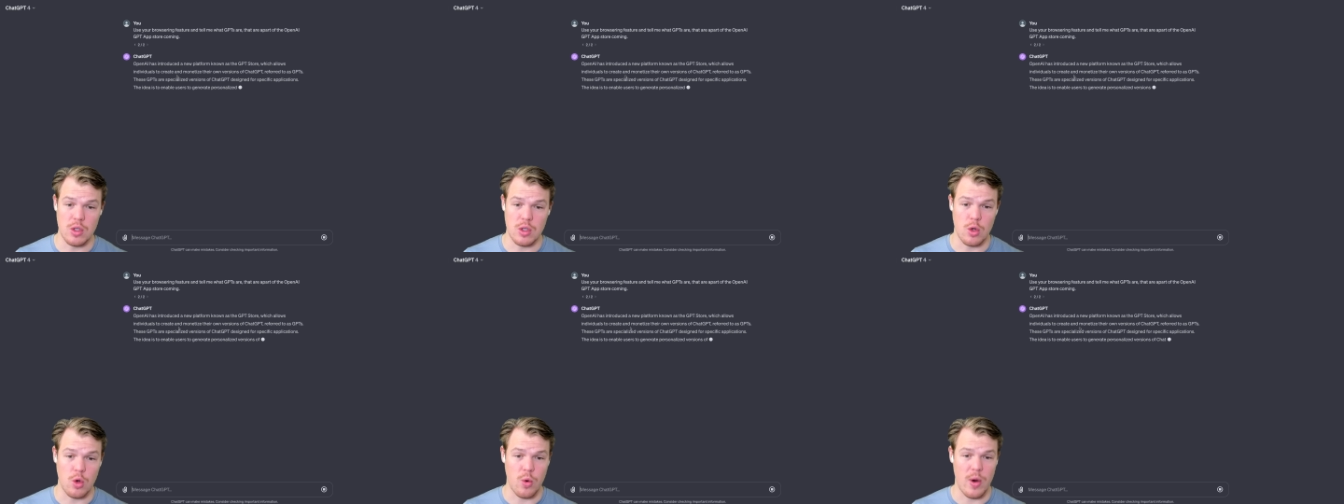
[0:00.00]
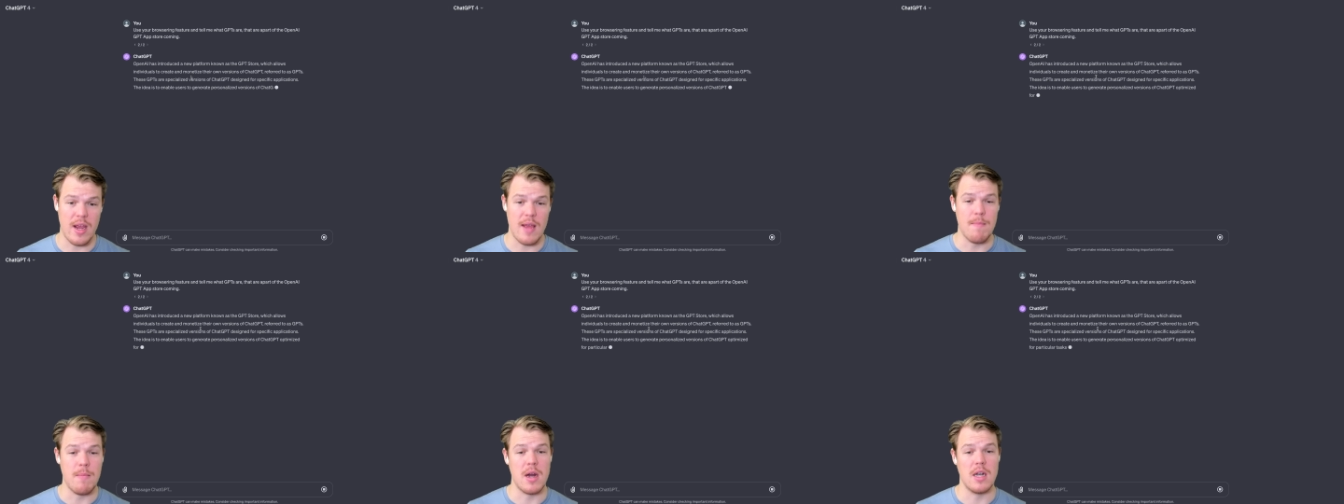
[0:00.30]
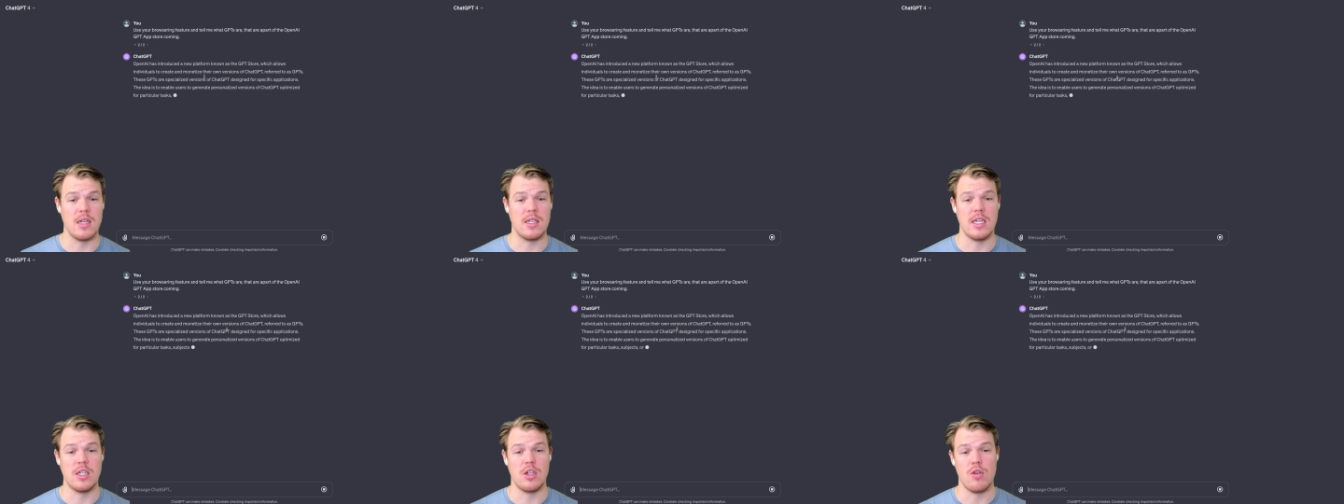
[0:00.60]
to create and
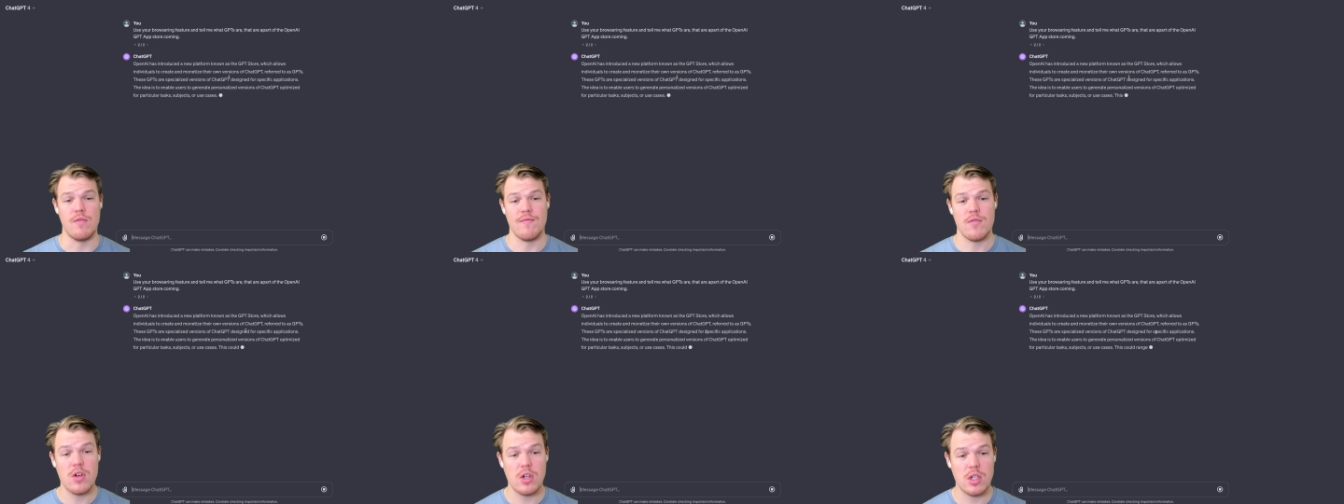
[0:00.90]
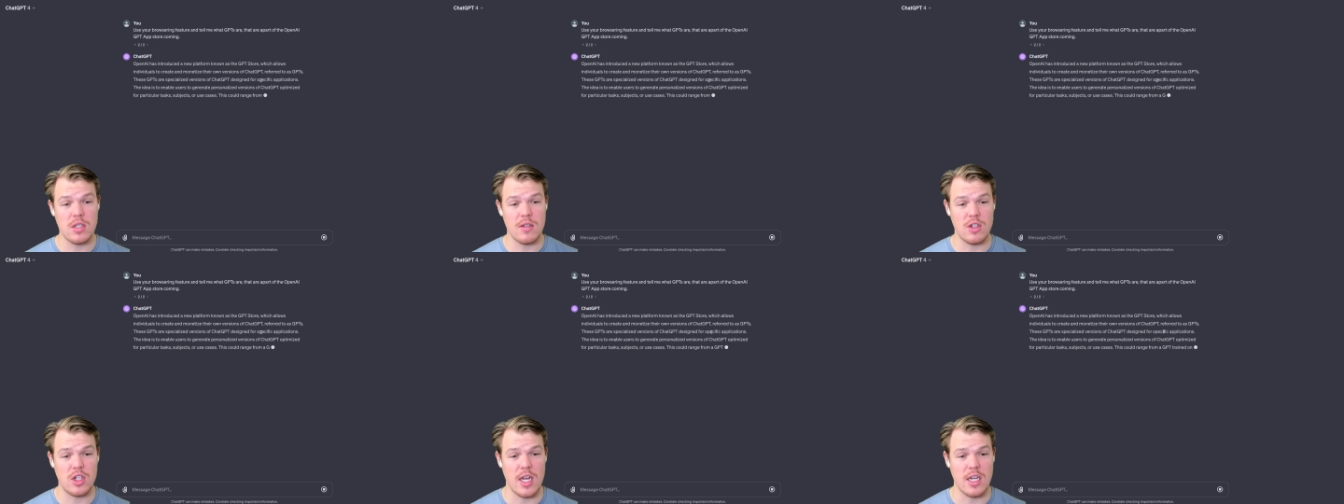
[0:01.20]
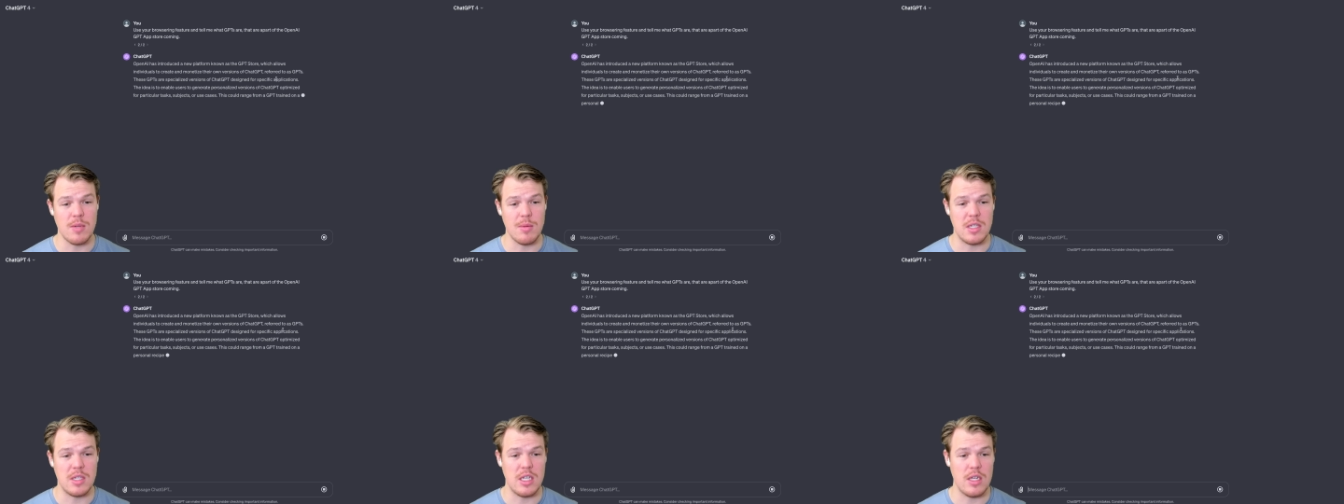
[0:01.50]
monetize their own versions of
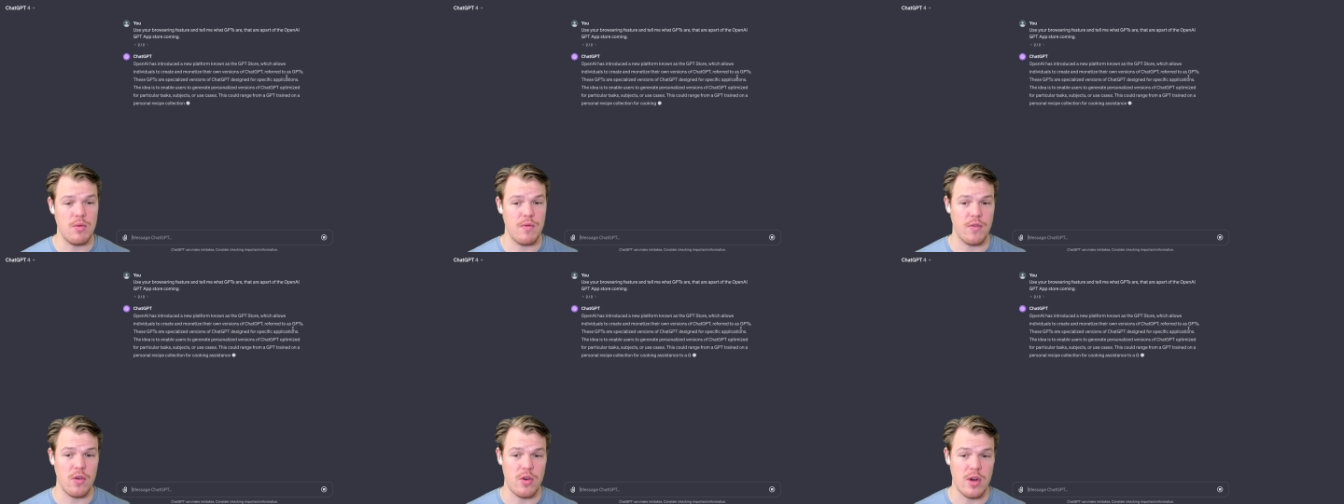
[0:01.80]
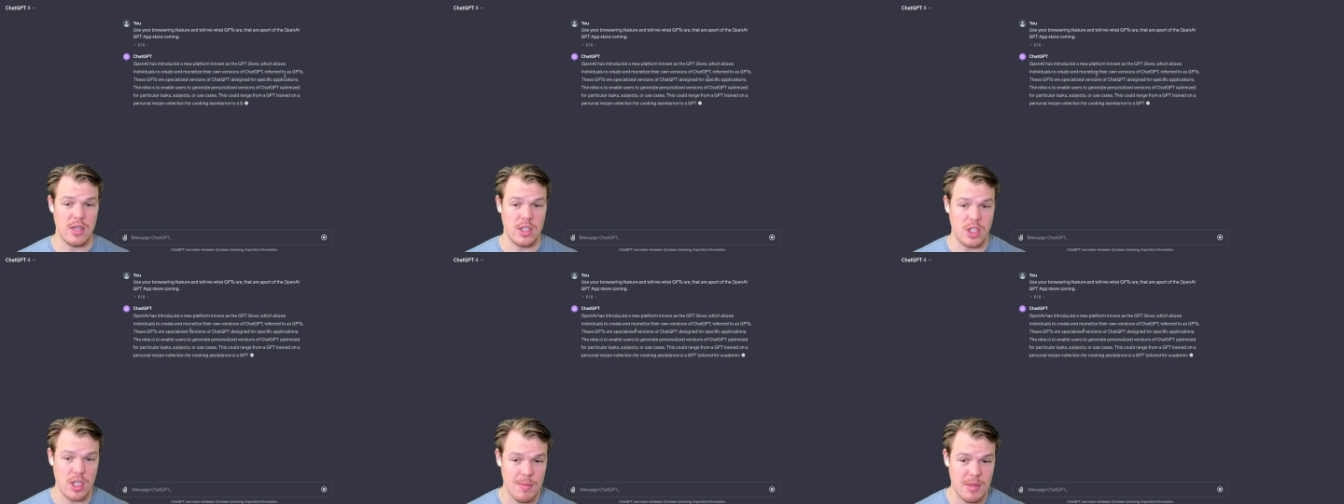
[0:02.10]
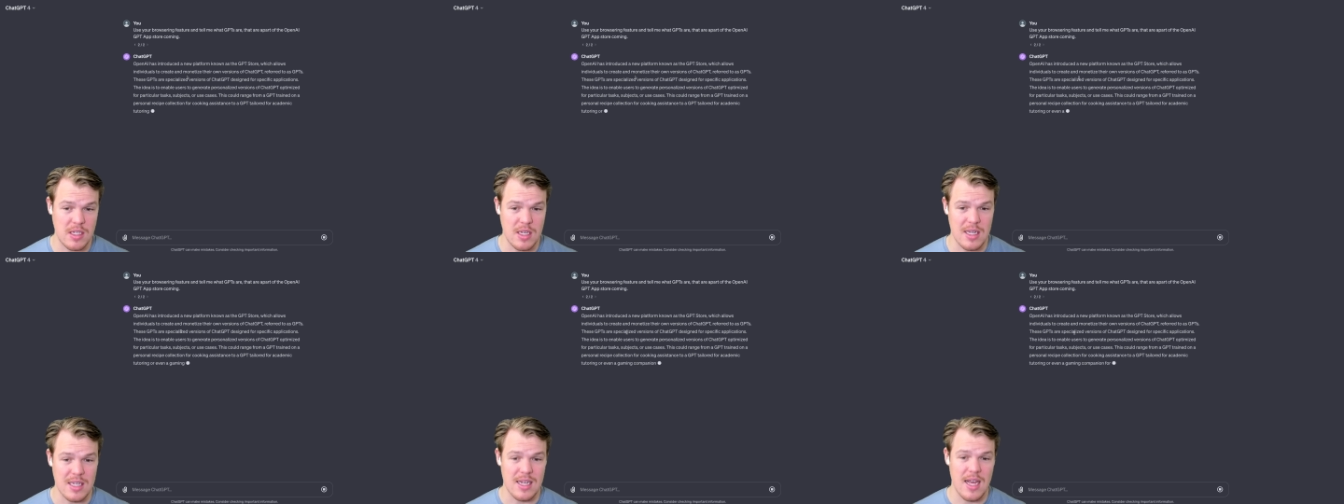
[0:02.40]
ChatGPT, referred to as
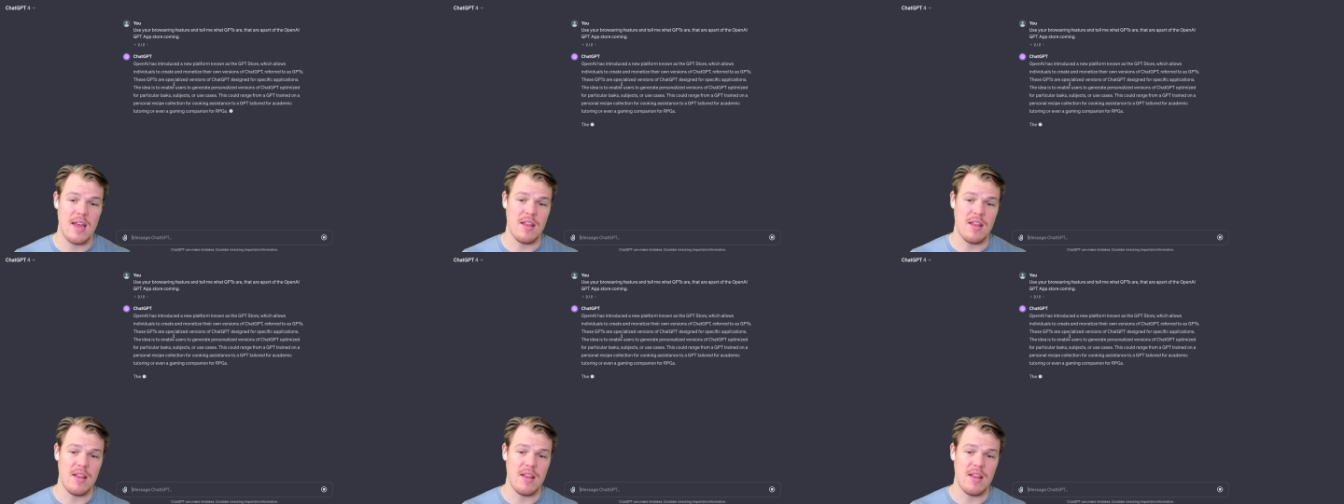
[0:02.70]
GPTs.